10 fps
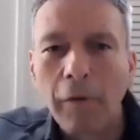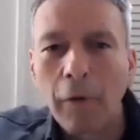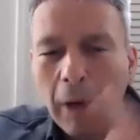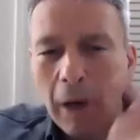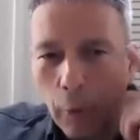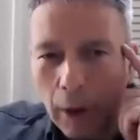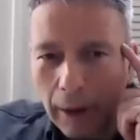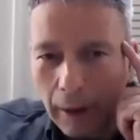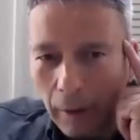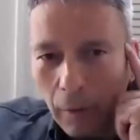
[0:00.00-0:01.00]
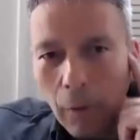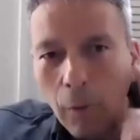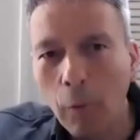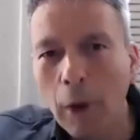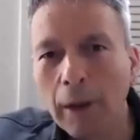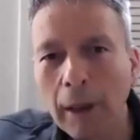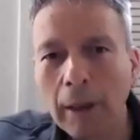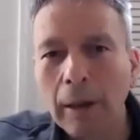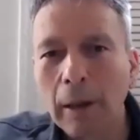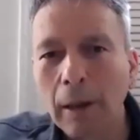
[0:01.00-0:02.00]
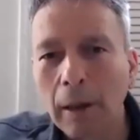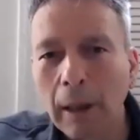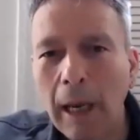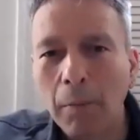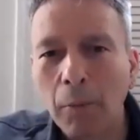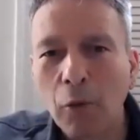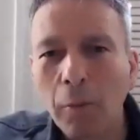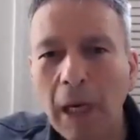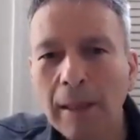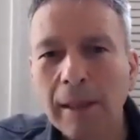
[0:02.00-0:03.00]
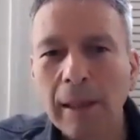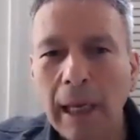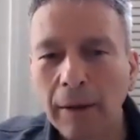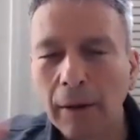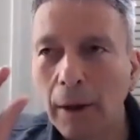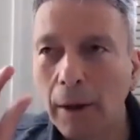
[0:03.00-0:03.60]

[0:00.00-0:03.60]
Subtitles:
for me, what it came to me is that